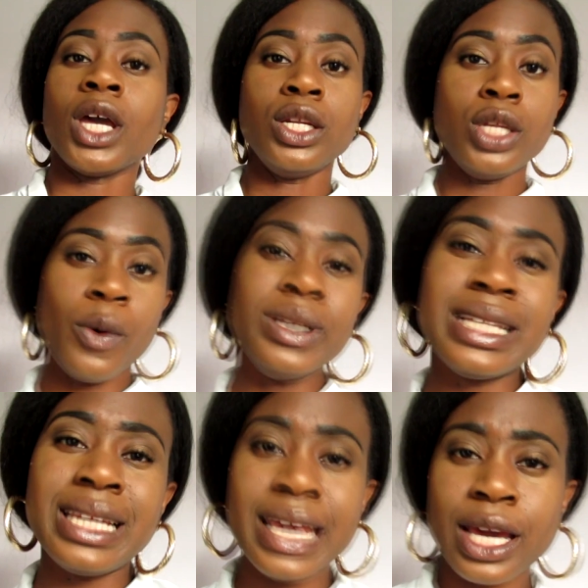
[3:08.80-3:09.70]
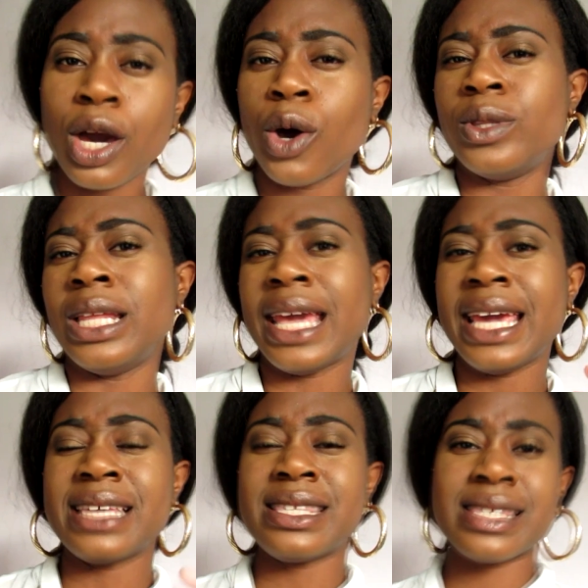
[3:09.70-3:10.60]
Knowing the lingo, the
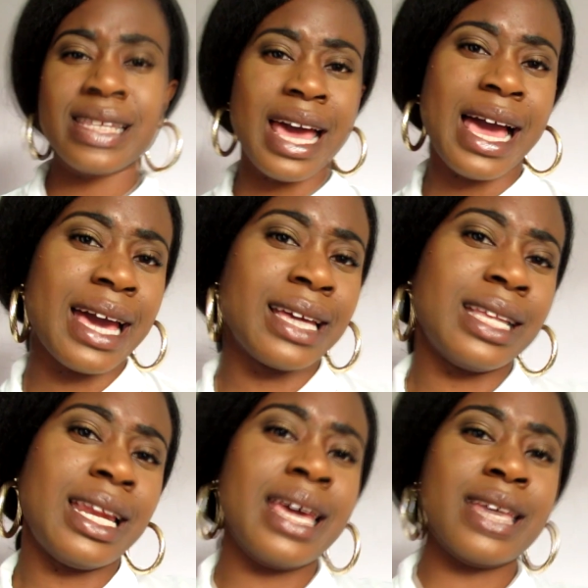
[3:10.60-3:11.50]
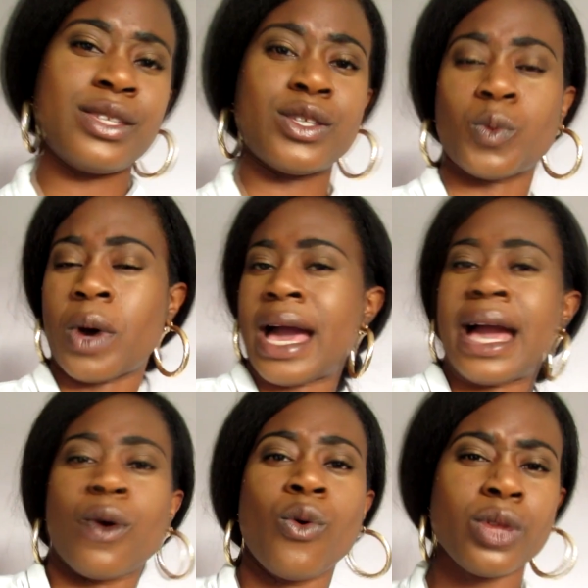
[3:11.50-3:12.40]
latest slang, the latest
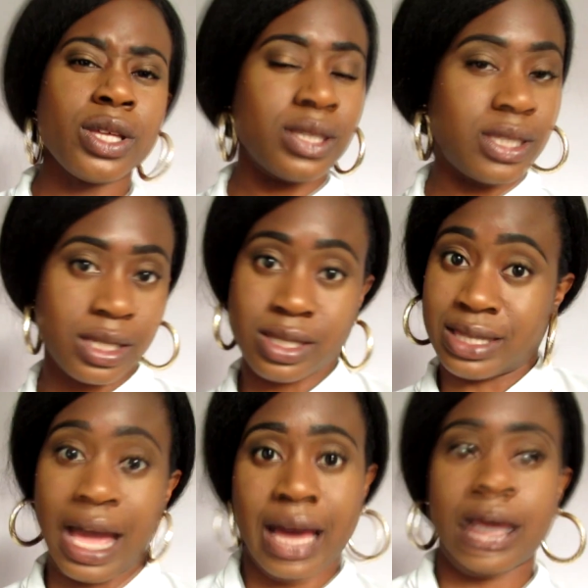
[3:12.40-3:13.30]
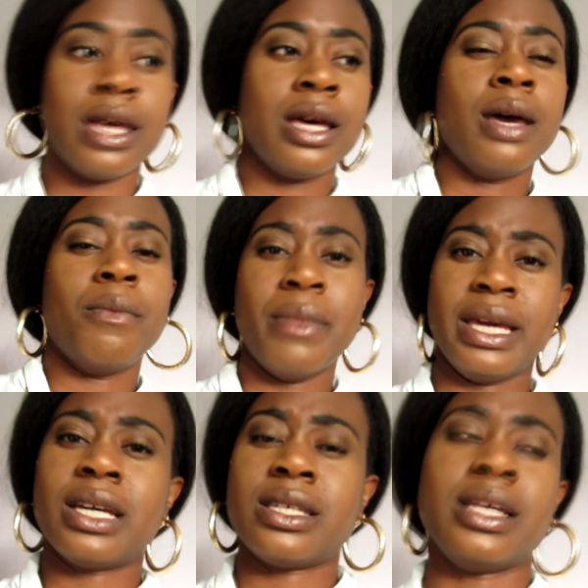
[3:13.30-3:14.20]
swag, does that
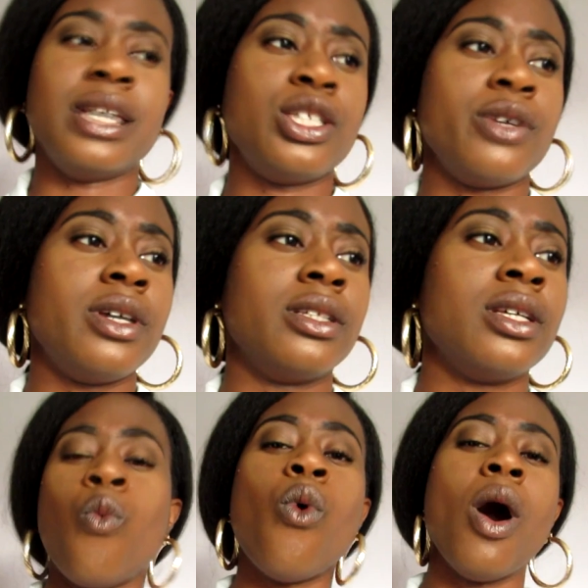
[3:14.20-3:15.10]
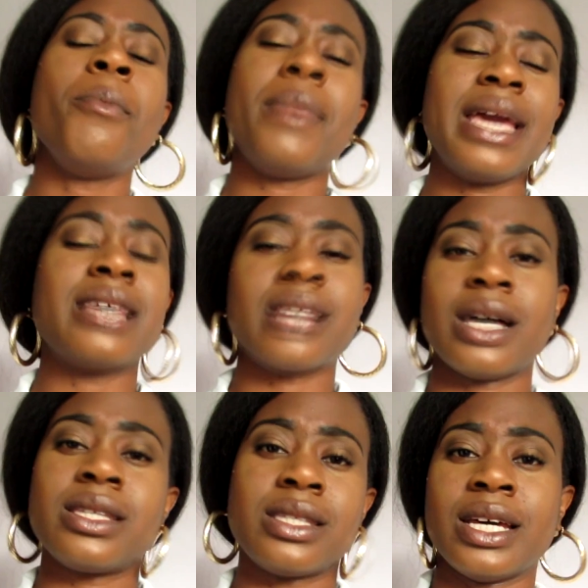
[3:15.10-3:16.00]
make us Nigerian? What makes
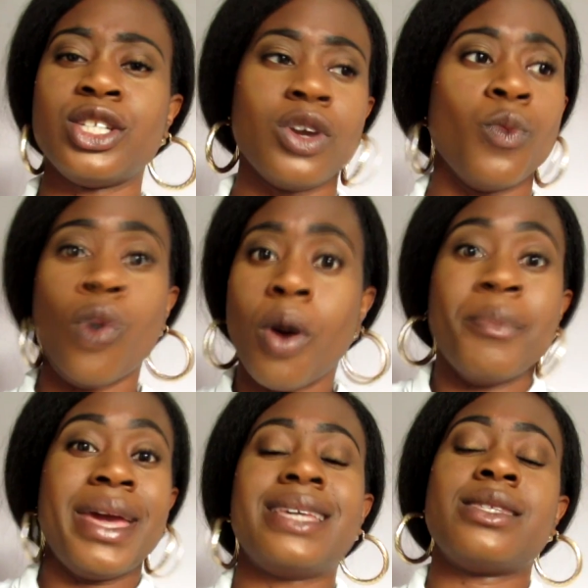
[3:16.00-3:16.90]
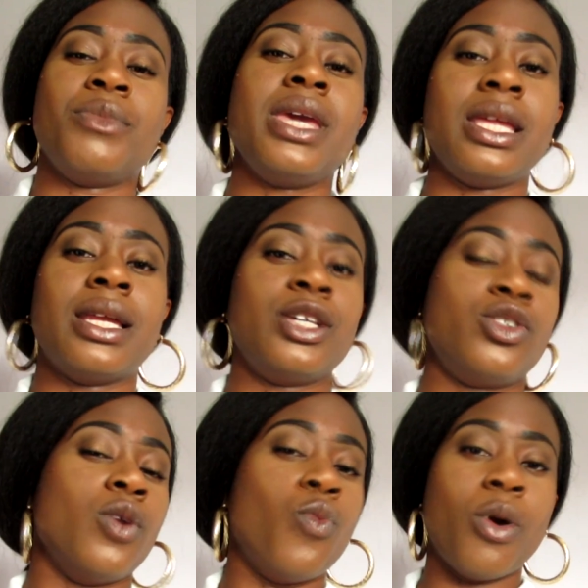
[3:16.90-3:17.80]
us Nigerian? What makes me
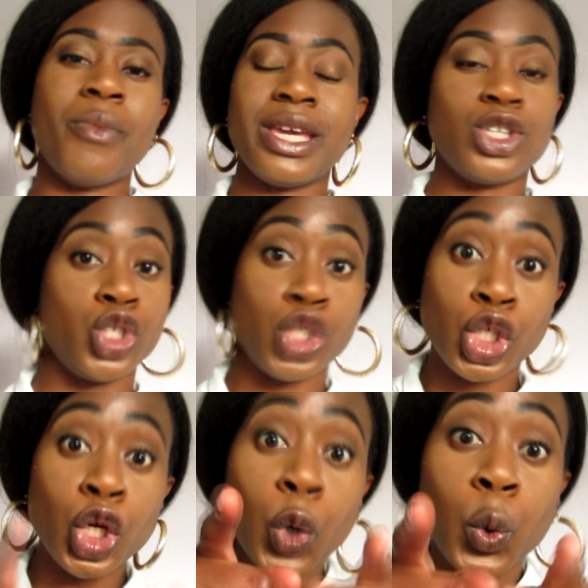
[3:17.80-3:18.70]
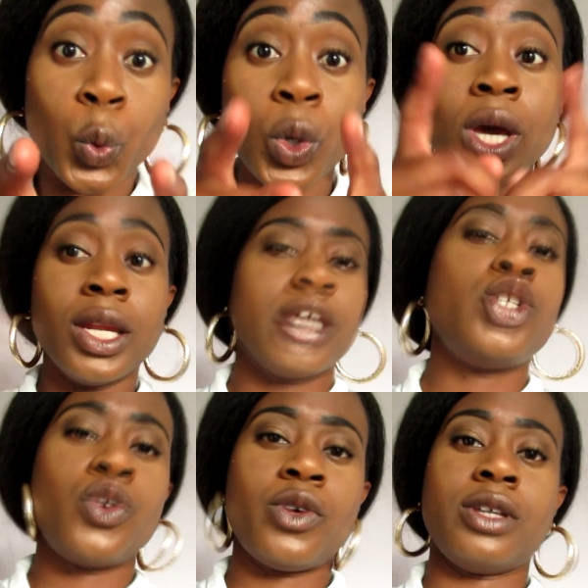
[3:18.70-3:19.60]
Nigerian? What makes you
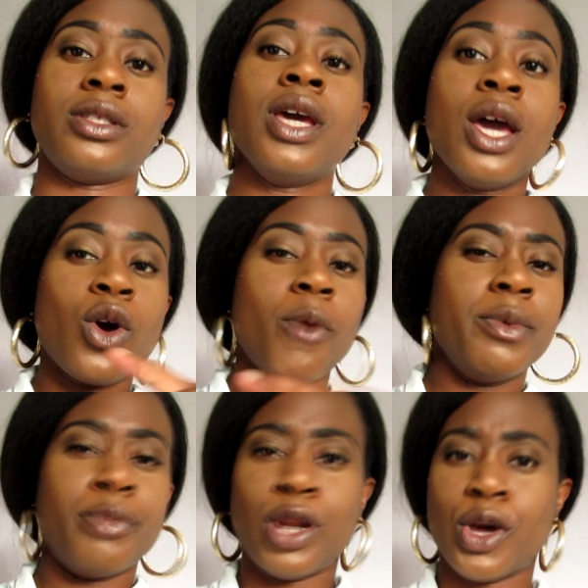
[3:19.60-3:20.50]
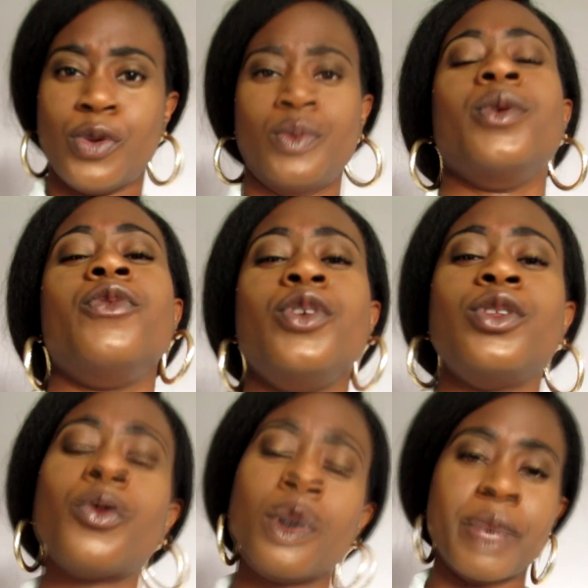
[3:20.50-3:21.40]
Nigerian? Comment below if you
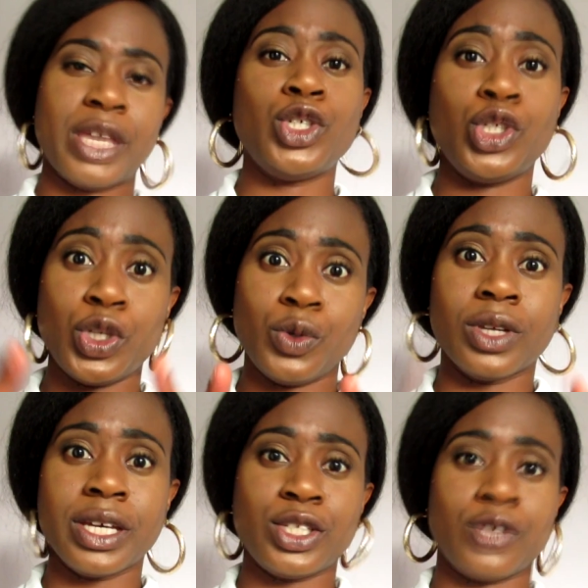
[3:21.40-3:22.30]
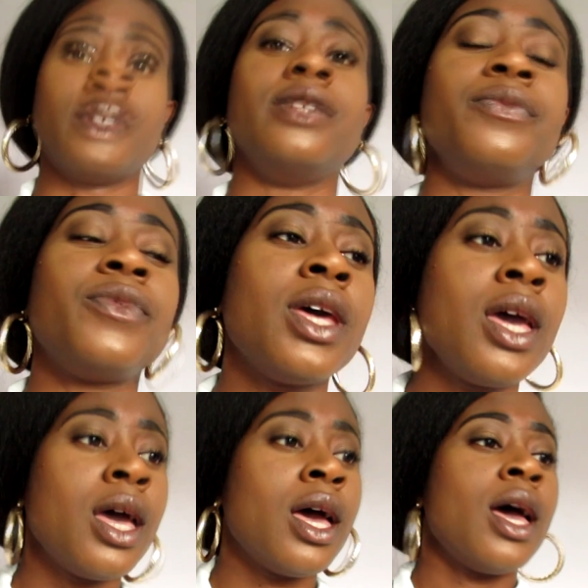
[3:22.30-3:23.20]
know what makes you Nigerian.
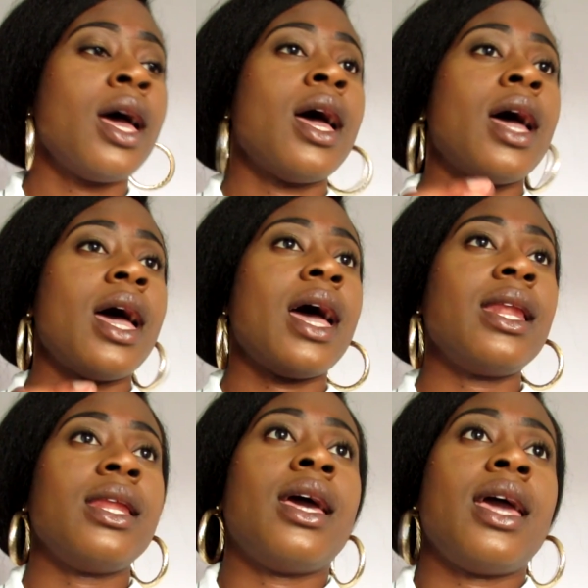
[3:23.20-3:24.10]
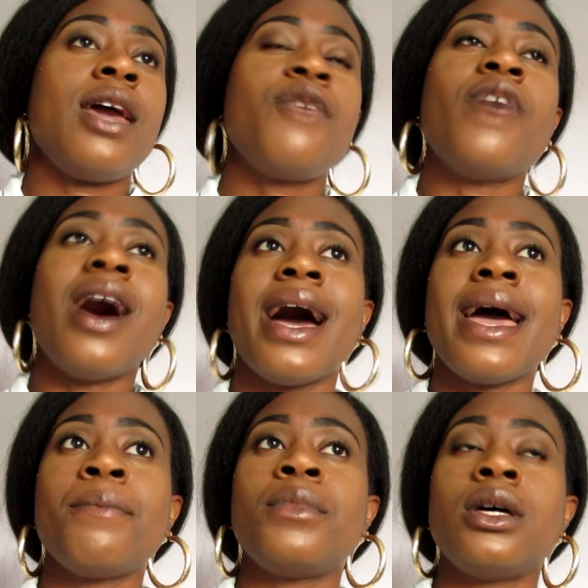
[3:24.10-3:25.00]
And if
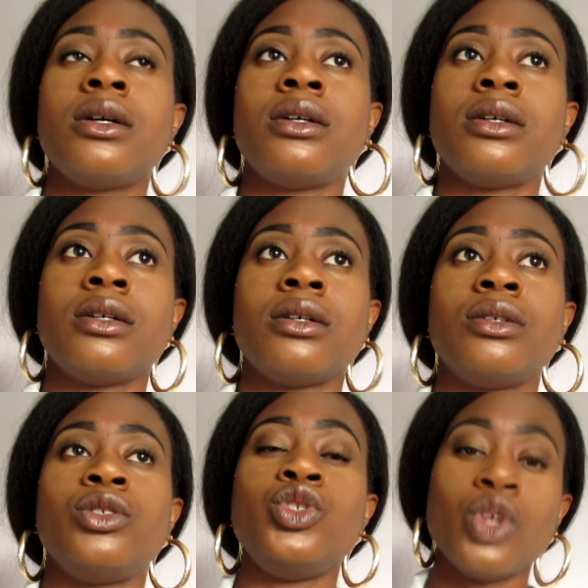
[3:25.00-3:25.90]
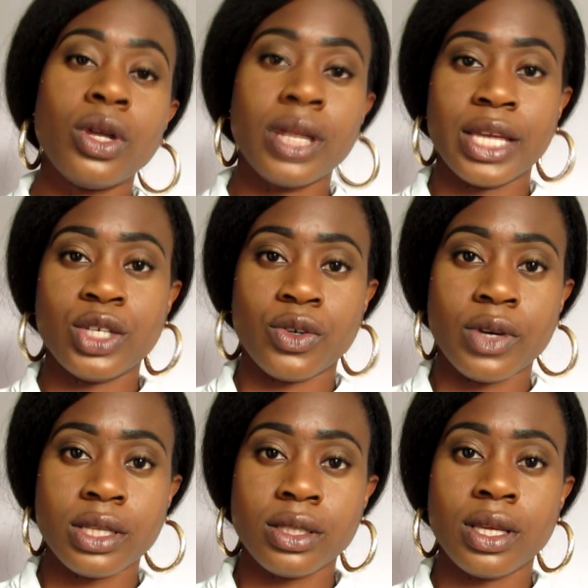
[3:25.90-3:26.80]
I'm not
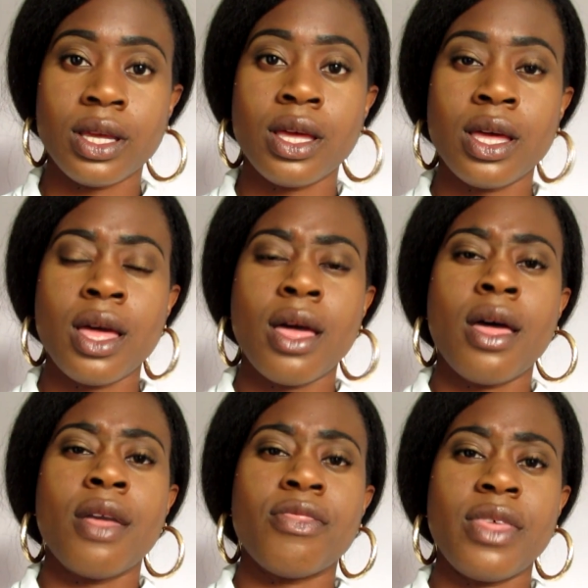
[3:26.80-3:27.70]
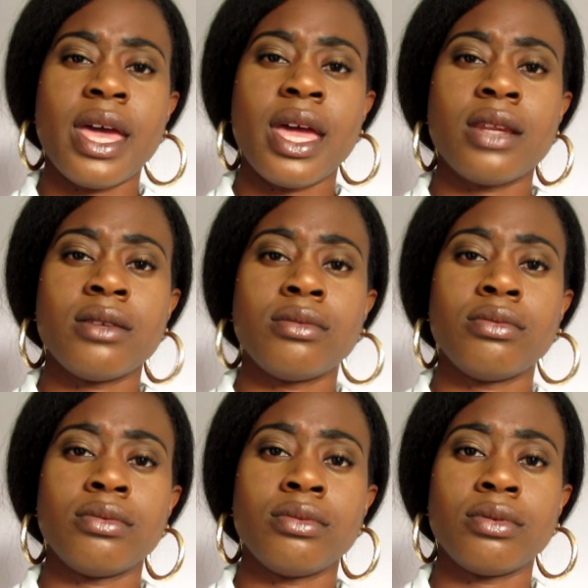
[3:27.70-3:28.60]
Nigerian, then
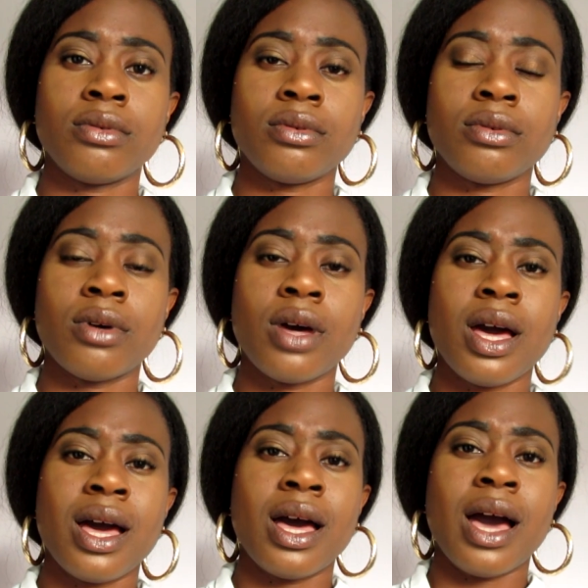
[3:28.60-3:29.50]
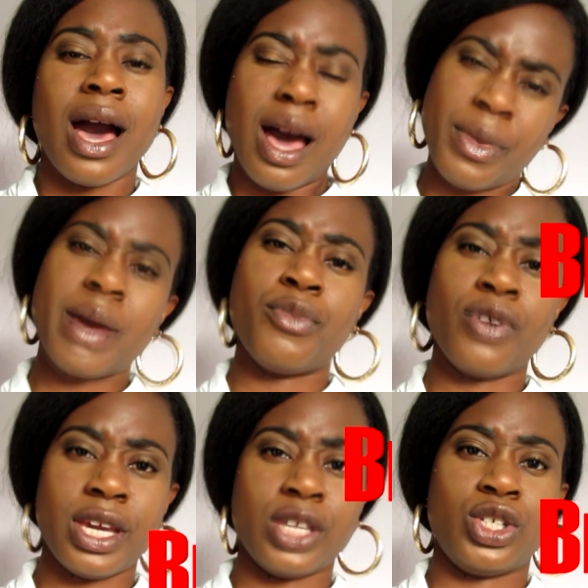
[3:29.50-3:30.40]
am I
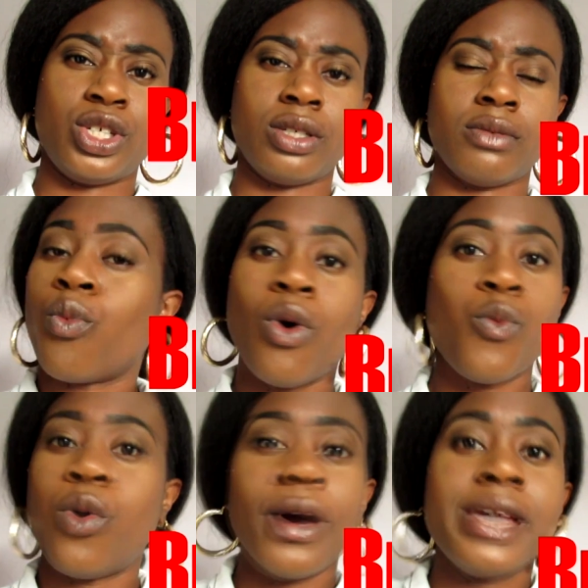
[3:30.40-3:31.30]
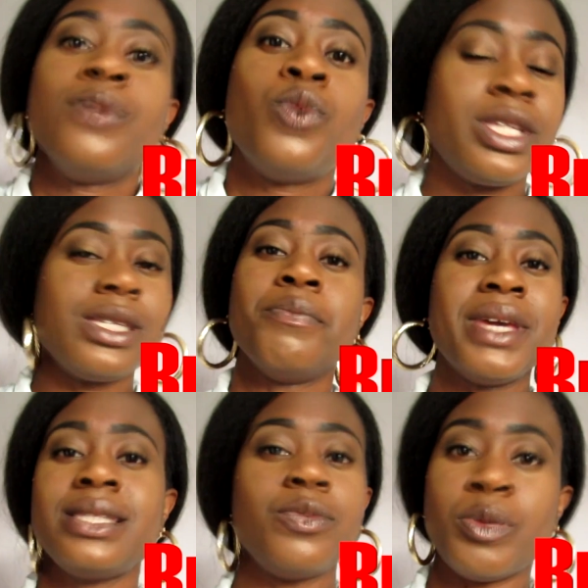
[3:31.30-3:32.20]
British? What does it
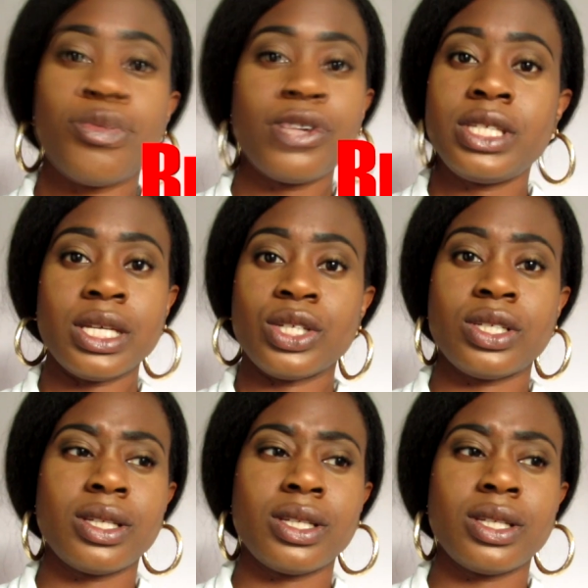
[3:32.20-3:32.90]
mean to be British?